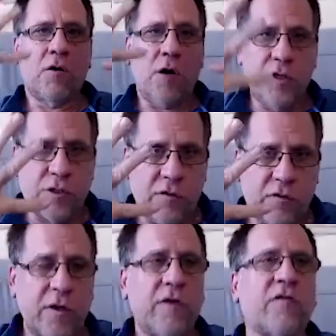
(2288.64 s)

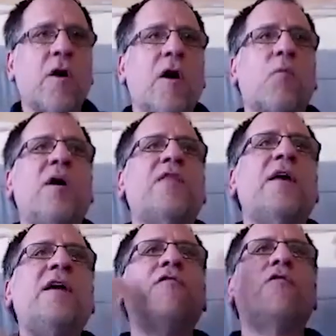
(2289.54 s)
consciousness with
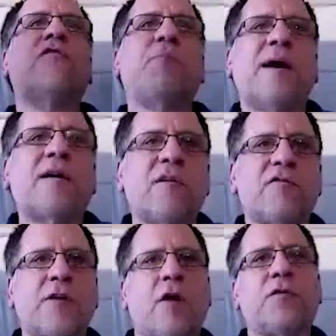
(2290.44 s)
introspective
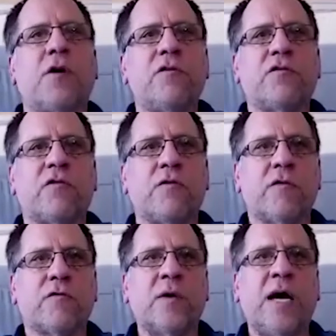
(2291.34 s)

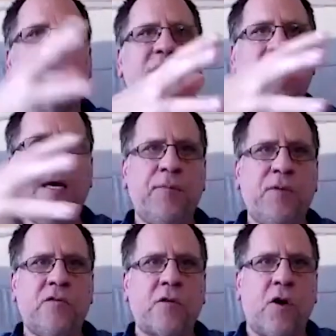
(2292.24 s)
self-consciousness. We right. have to keep yep.
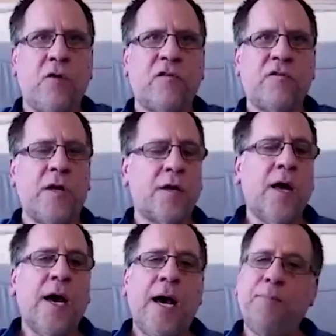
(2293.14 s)
these all distinct. Right.
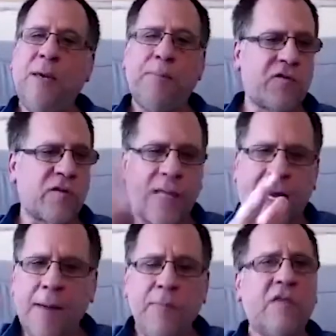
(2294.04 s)
And people so,
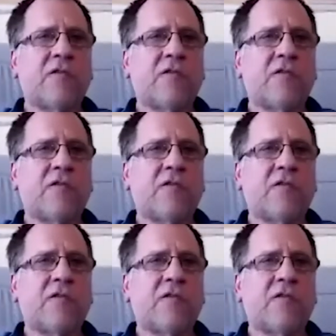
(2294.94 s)
slam these